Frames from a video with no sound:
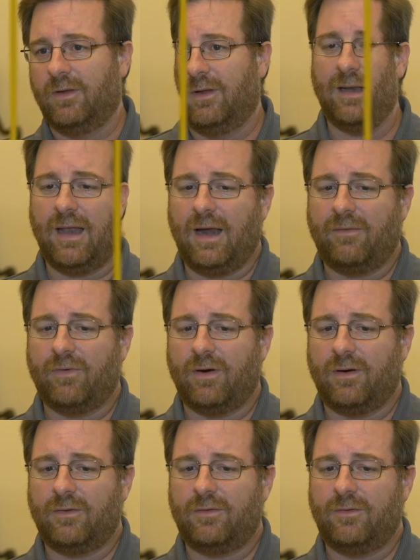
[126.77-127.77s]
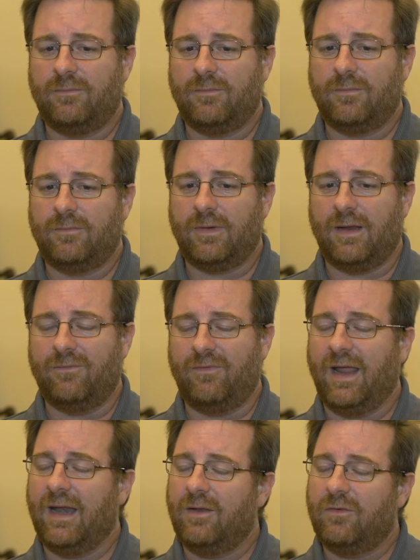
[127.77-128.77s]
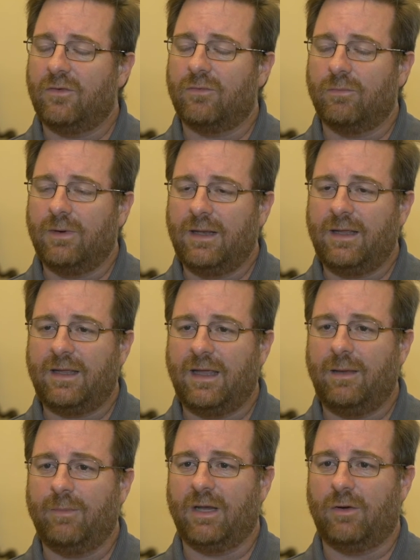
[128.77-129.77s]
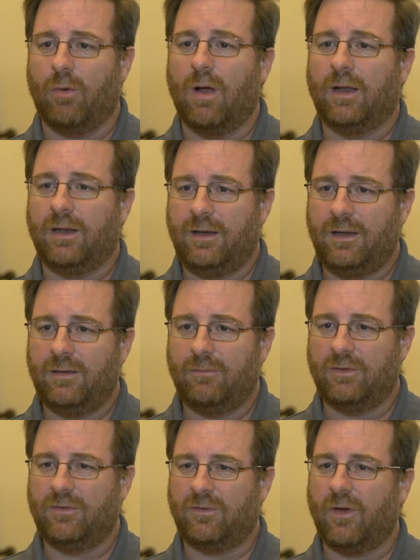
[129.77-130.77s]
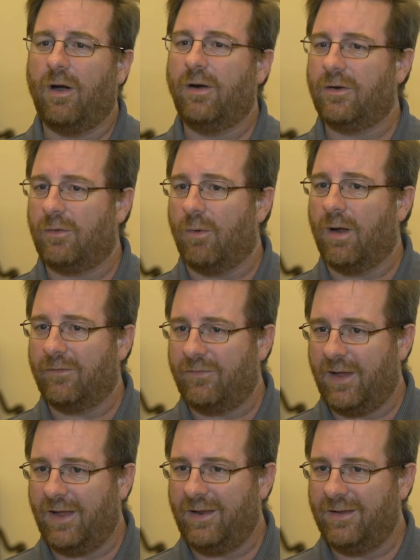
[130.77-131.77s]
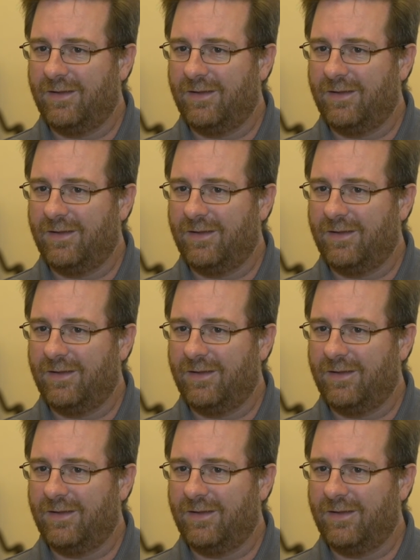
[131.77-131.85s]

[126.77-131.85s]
A lot of our advantages really came in quality, which is hard to quantify.